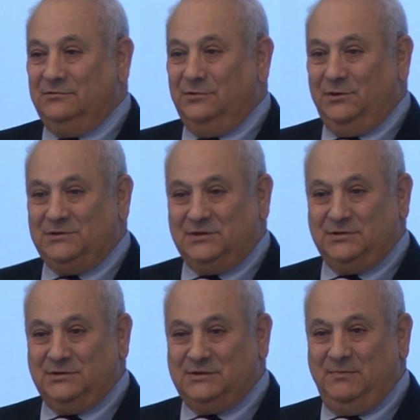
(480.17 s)
to noises
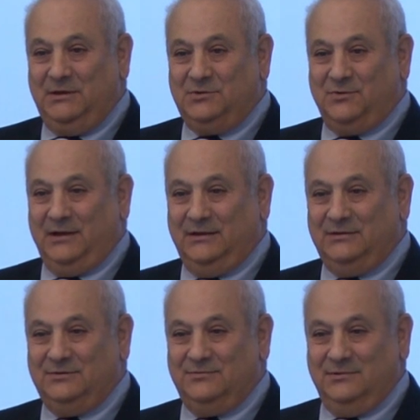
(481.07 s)
in the speech
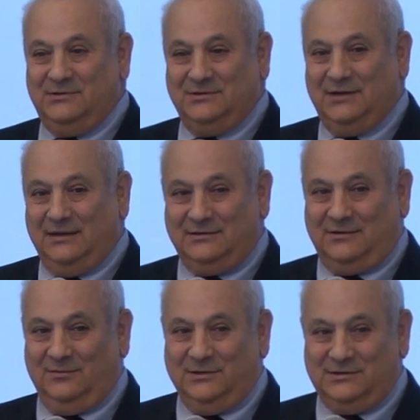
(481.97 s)
range, which is not
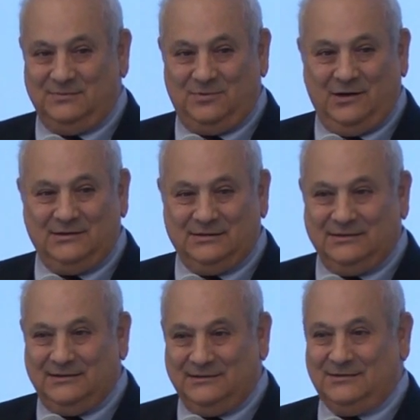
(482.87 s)
terribly
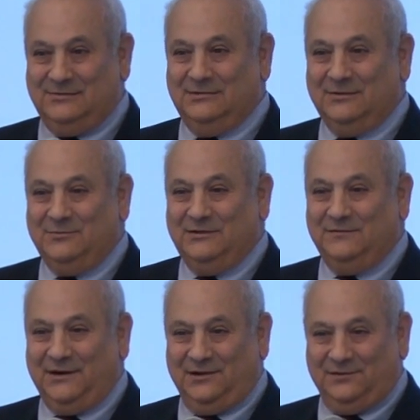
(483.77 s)
surprising, considering that we
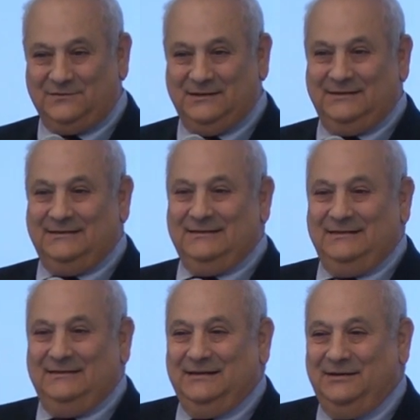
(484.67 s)
evolved,
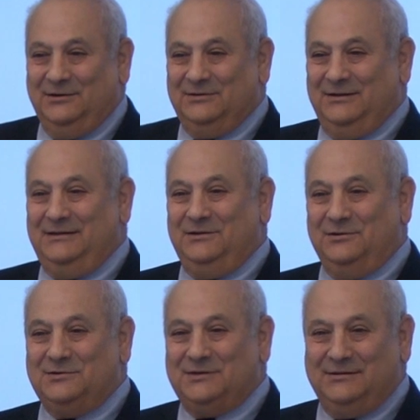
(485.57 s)
the
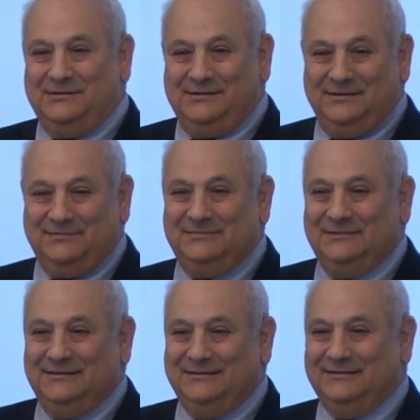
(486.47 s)
ears and
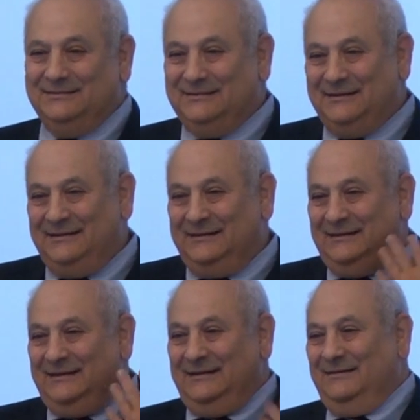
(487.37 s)
the
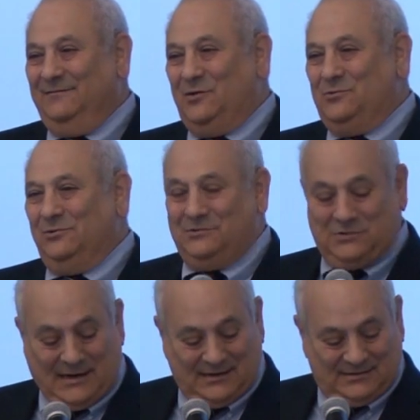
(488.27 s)
vocal
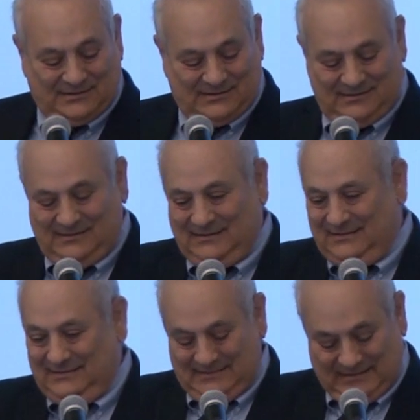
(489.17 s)
tract
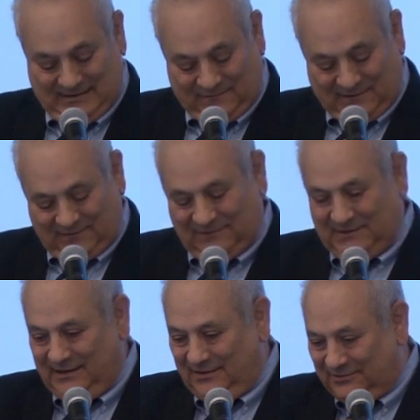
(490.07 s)
evolved
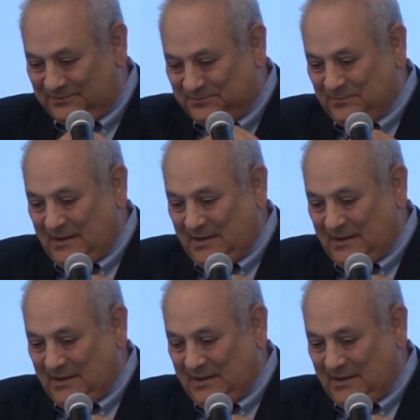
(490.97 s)
together.